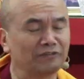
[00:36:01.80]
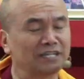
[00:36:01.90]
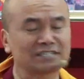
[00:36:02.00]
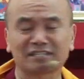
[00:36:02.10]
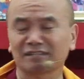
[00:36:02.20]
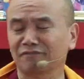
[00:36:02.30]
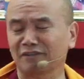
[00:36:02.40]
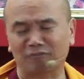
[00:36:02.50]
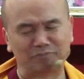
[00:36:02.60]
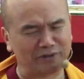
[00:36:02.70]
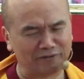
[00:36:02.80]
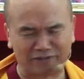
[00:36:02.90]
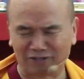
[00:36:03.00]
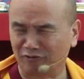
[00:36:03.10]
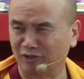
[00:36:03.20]
Vase and the flower.
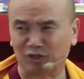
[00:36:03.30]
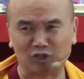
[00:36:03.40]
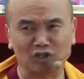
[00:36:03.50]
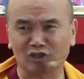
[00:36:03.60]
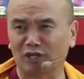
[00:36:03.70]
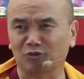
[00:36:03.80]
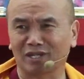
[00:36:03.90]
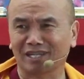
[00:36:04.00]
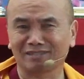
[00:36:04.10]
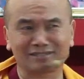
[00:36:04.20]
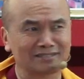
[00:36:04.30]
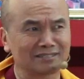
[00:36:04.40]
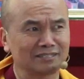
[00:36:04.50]
Perfect. Very good. Anyone else?